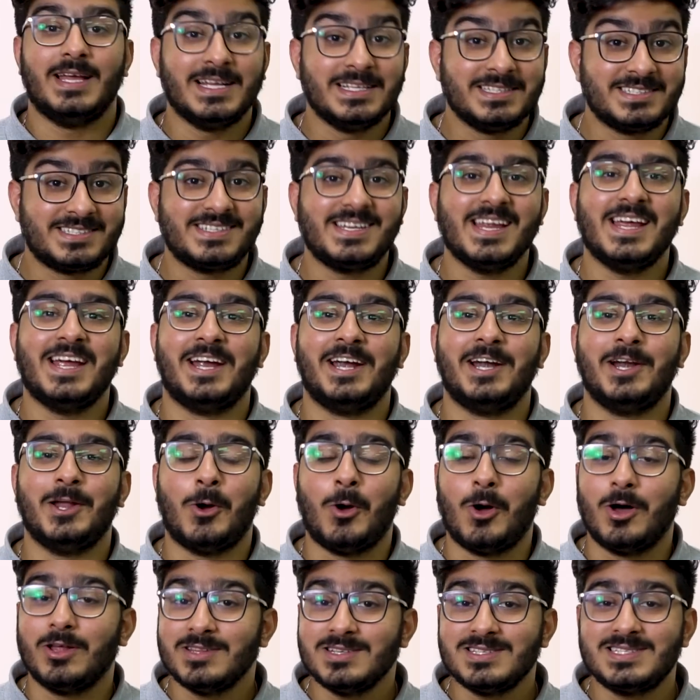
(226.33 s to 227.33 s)
Instead,
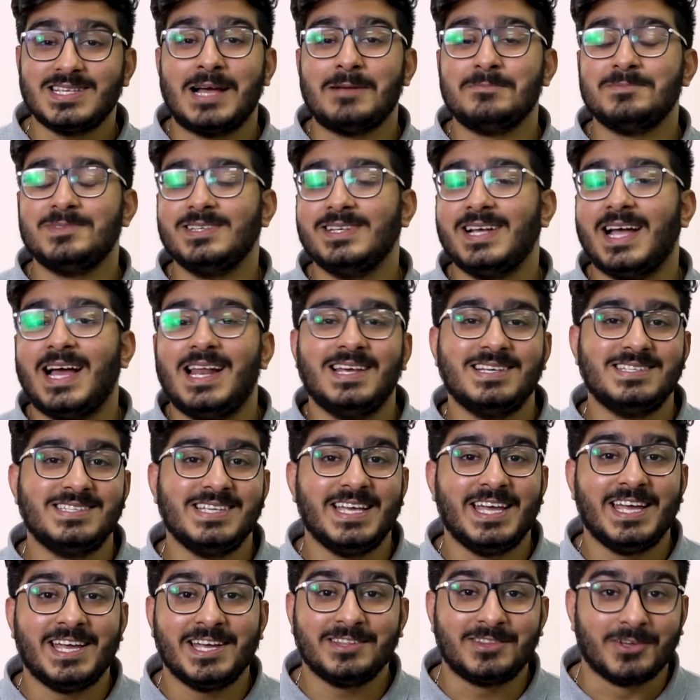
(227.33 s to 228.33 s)
on the Samsung
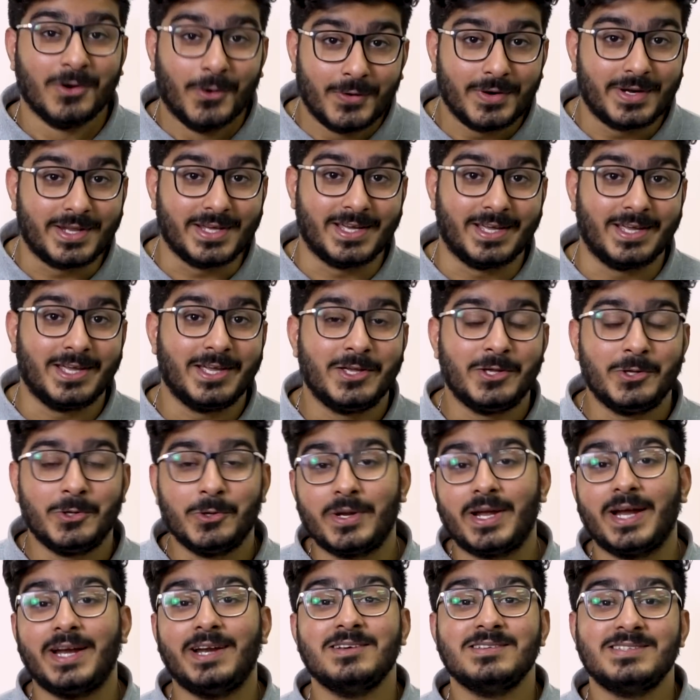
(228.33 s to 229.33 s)
Galaxy A30,
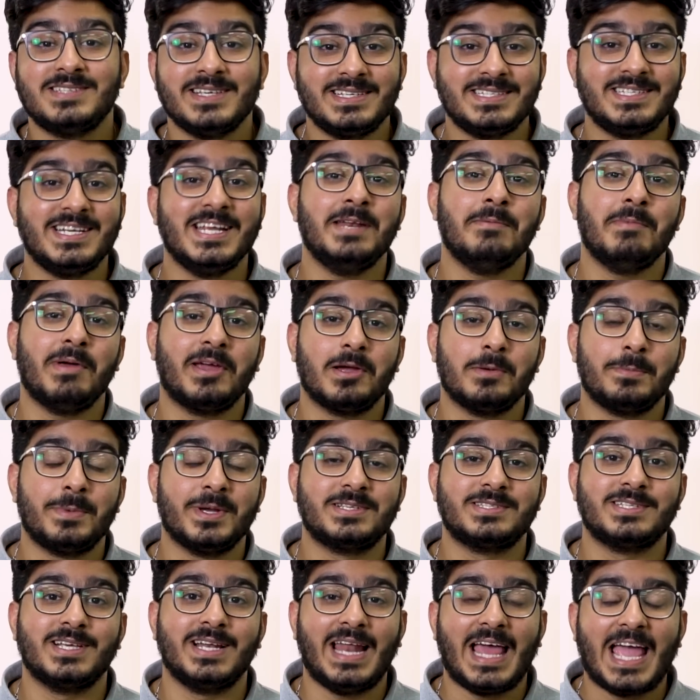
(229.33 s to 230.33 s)
you get a 16
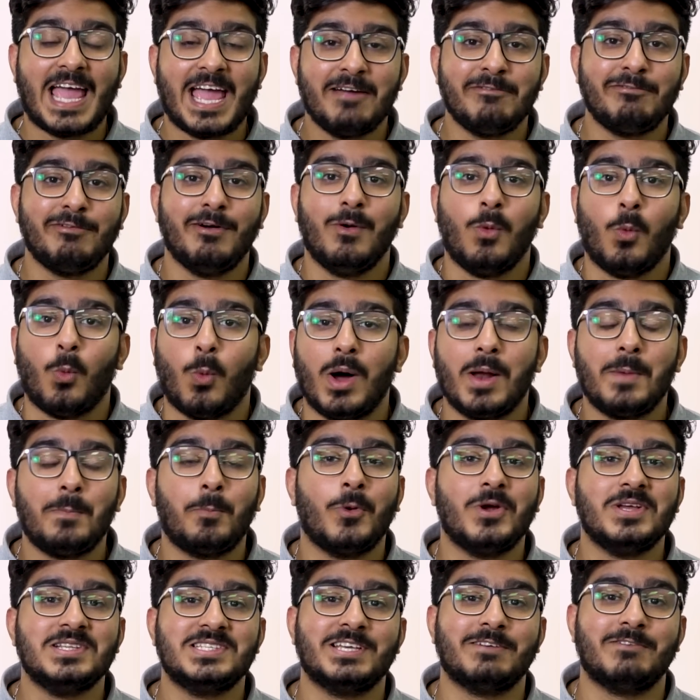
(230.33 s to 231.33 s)
megapixel
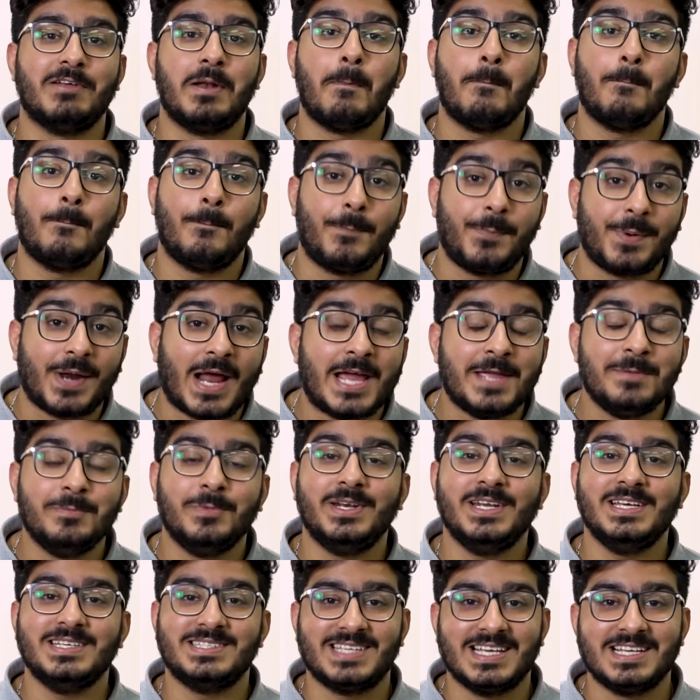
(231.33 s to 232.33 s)
f1.7
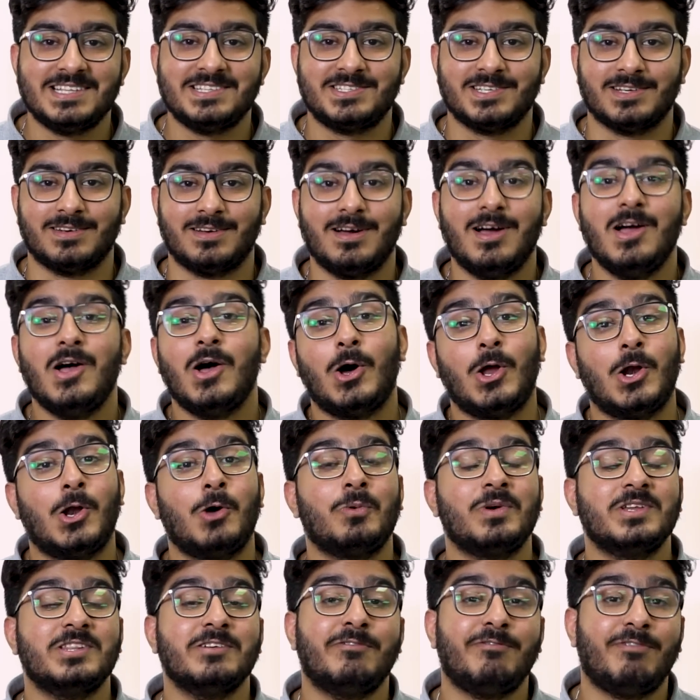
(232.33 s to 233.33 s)
primary sensor
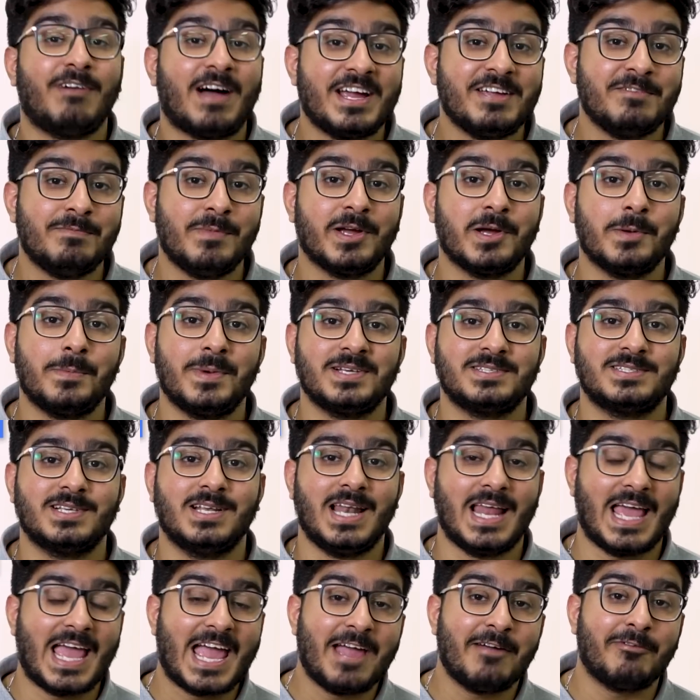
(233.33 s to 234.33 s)
along with a 5
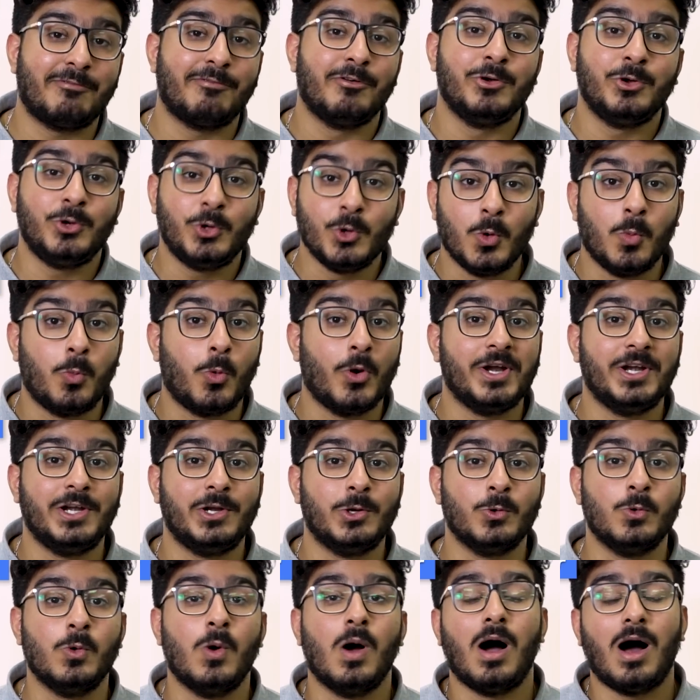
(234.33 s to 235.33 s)
megapixel
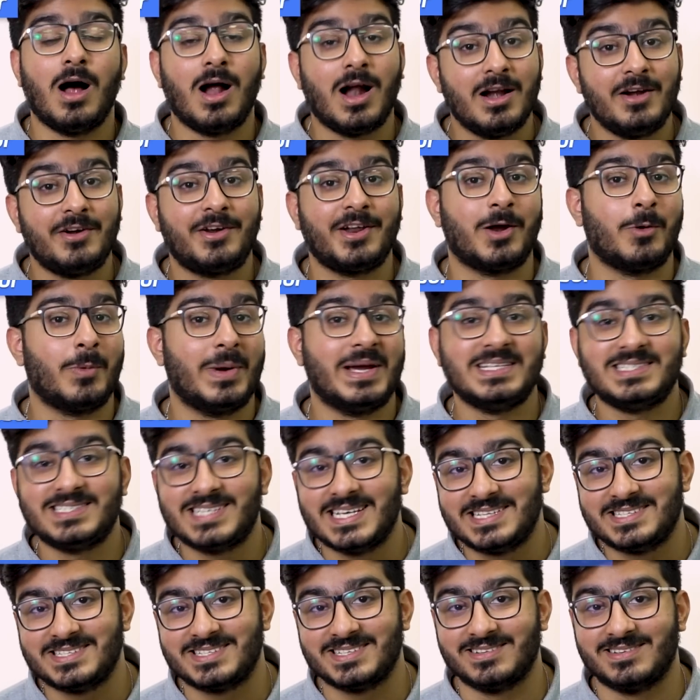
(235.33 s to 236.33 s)
f2.2 ultra-wide
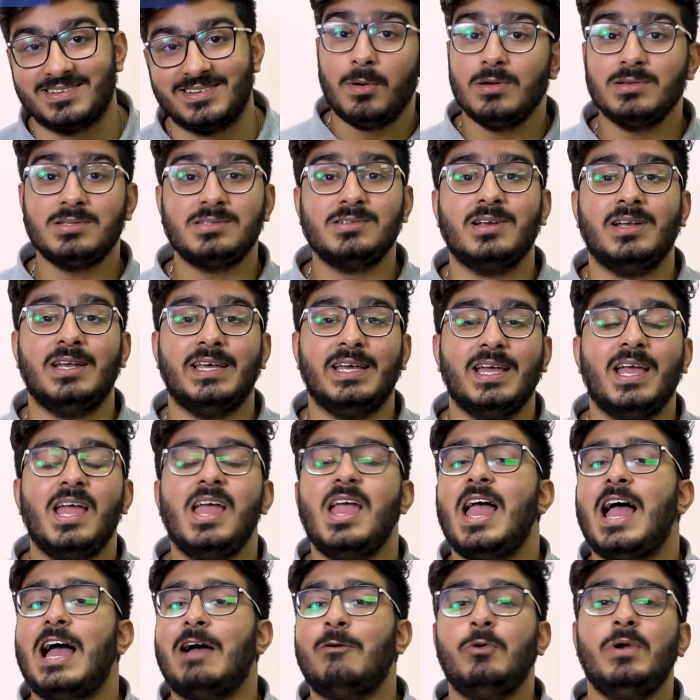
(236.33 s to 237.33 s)
sensor. Personally,
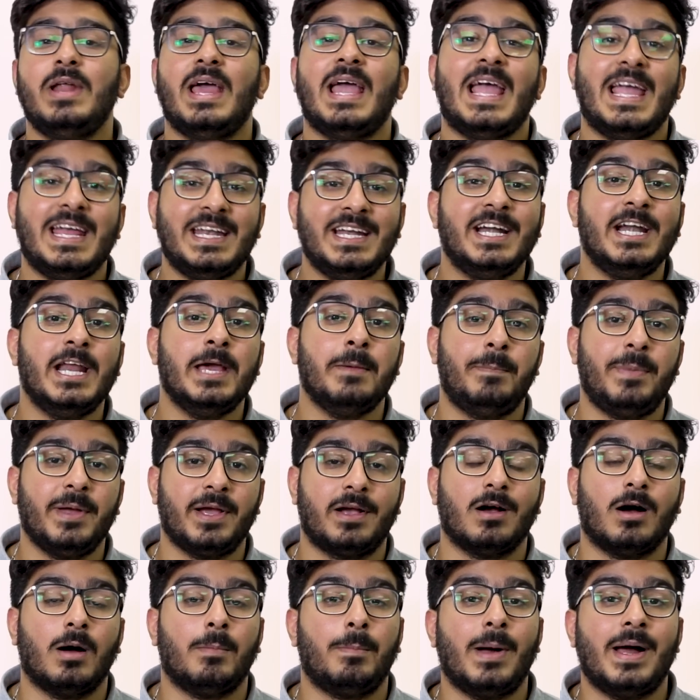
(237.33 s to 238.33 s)
I would any day
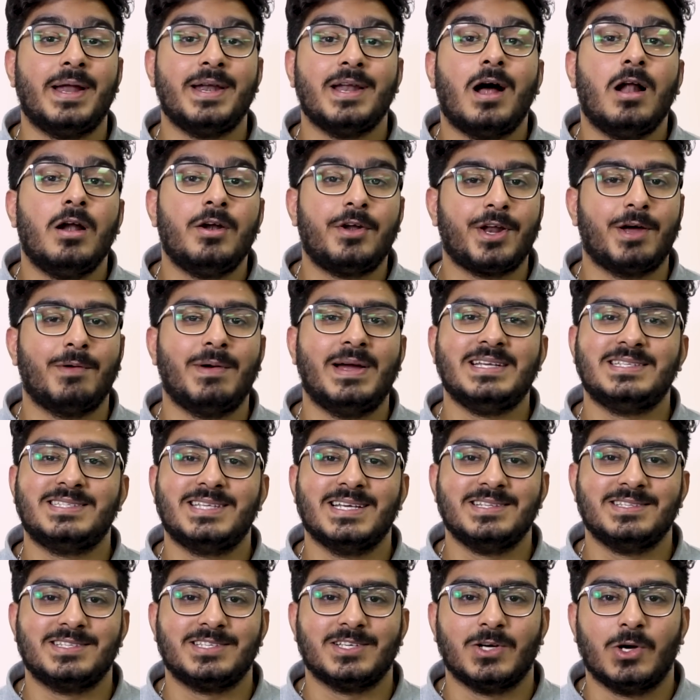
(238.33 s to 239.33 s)
pick up an ultra-wide
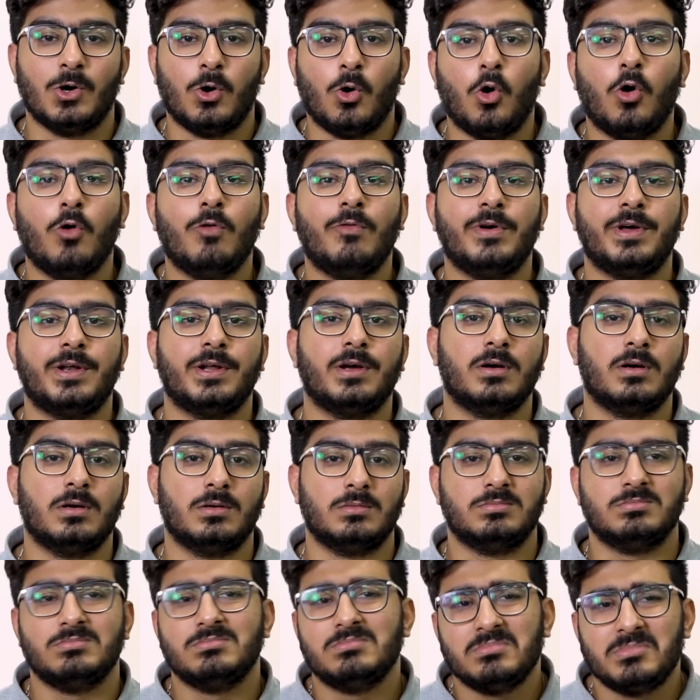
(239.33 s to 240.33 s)
sensor over
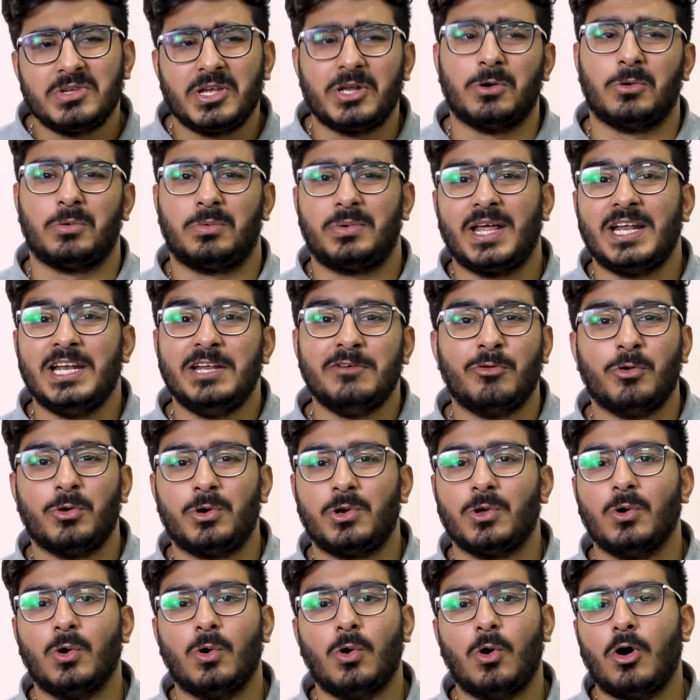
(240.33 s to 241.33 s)
a
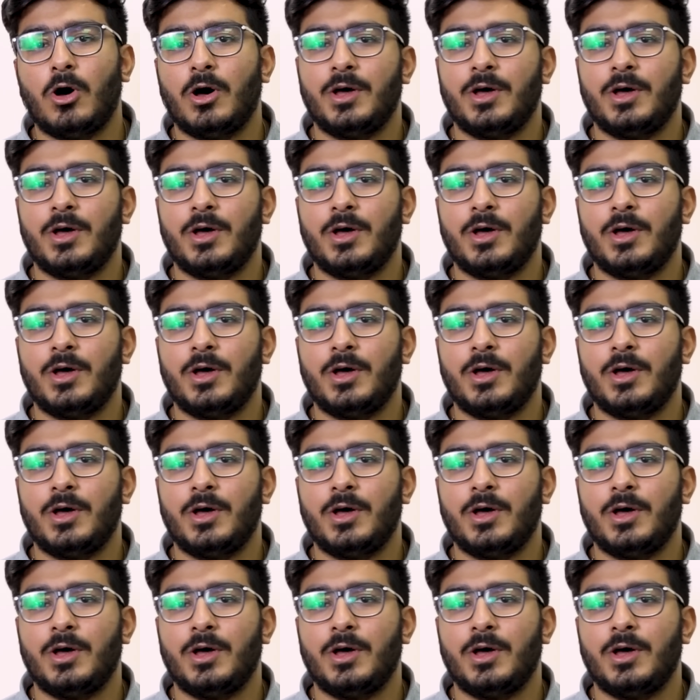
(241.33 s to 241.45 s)
telephoto